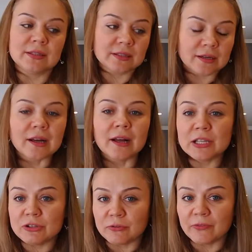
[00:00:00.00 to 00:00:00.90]

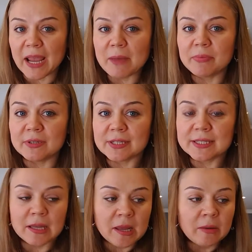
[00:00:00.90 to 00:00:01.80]
Psychology of Happiness.